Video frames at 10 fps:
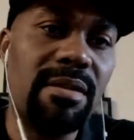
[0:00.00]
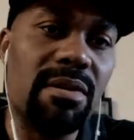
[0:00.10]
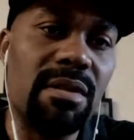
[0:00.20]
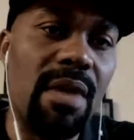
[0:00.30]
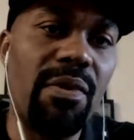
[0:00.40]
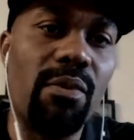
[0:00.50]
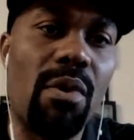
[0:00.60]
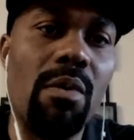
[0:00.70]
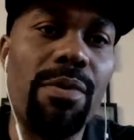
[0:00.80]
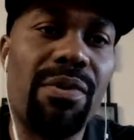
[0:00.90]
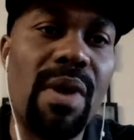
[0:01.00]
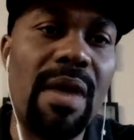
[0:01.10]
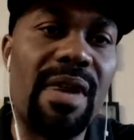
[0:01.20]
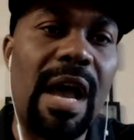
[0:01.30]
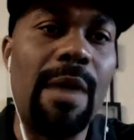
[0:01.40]
There's nothing wrong with you
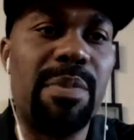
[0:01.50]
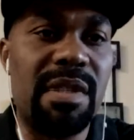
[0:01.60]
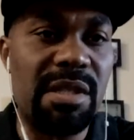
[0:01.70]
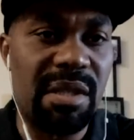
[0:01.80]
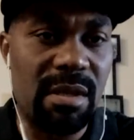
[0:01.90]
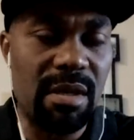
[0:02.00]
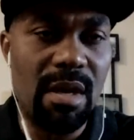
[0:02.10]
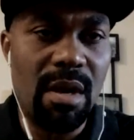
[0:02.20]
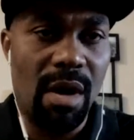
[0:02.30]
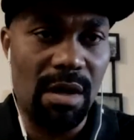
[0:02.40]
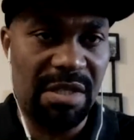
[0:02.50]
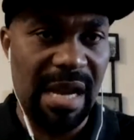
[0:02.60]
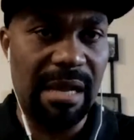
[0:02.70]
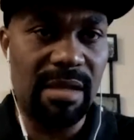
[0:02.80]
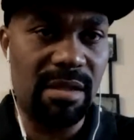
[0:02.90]
having opposition or
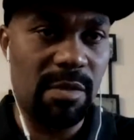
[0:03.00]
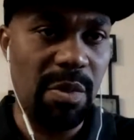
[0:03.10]
challenges.